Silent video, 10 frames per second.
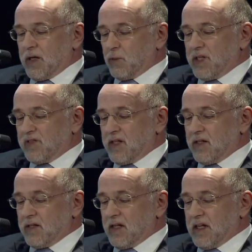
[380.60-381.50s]
We
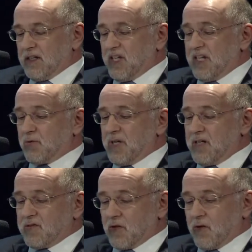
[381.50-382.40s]
see a
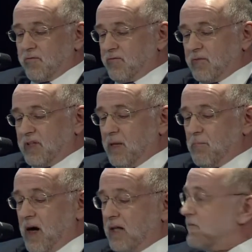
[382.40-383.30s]
decrease of
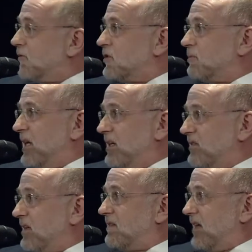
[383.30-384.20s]
demand for
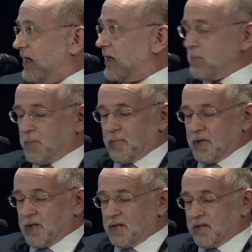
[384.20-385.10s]
space and take-up.
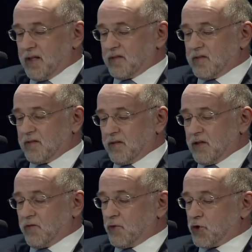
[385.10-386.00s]

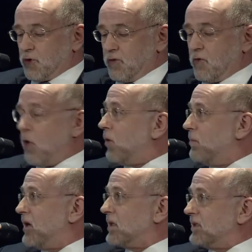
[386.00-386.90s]
That's for sure for all
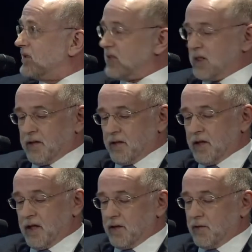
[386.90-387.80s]
markets
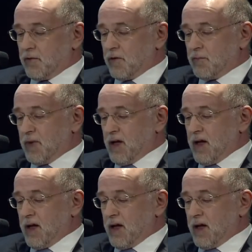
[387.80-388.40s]
in Europe,